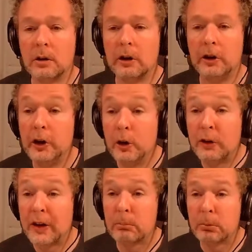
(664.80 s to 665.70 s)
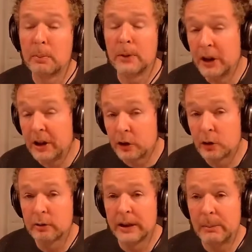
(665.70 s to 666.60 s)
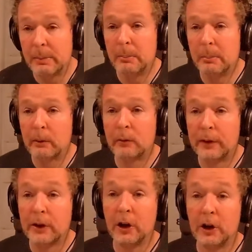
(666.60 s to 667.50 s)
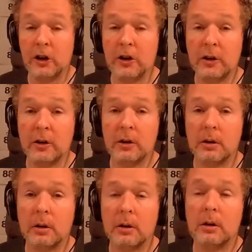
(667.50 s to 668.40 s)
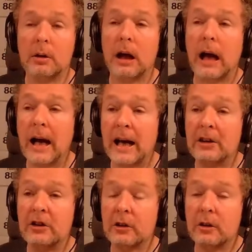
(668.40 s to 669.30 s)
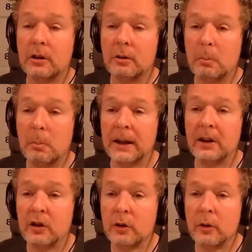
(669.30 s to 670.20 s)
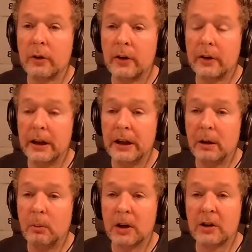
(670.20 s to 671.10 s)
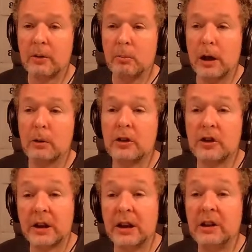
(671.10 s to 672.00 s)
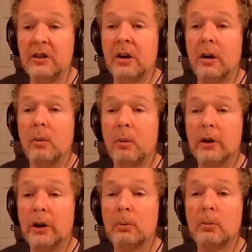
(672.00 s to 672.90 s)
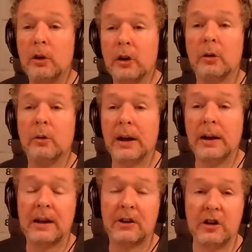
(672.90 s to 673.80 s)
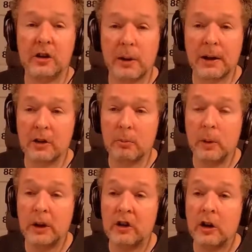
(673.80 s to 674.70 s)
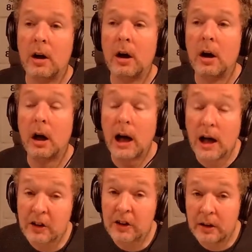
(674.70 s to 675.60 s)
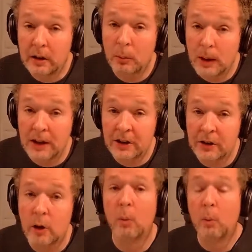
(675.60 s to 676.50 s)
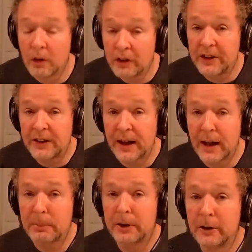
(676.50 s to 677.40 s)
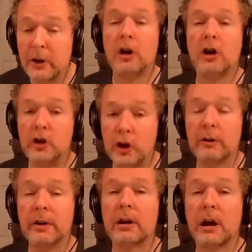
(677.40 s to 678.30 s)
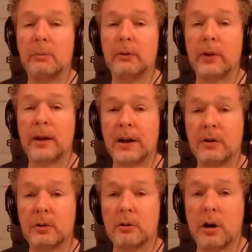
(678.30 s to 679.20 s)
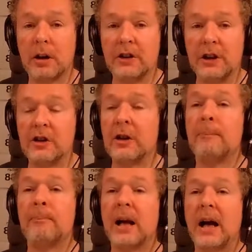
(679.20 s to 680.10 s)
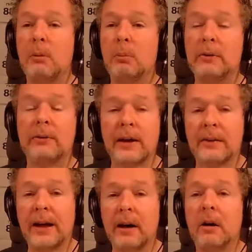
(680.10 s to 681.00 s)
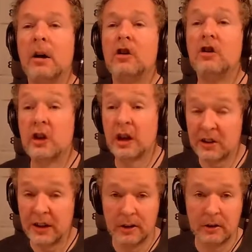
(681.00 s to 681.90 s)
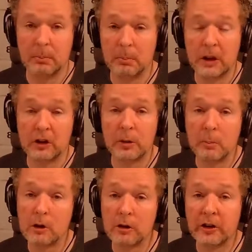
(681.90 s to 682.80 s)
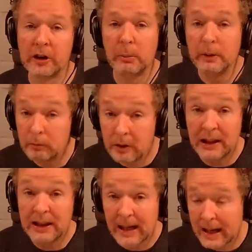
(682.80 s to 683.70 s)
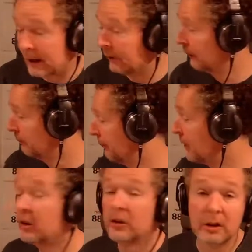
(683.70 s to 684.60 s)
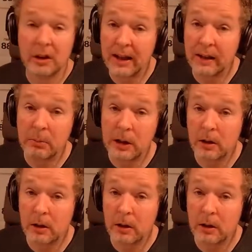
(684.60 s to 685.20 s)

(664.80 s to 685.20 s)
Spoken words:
Use that property that's already been built for good. And make sure that the Western world sees what you will do in that situation, which us in the West wanted to happen during the global financial crisis. And we found out just how much democracy we really have. So let them go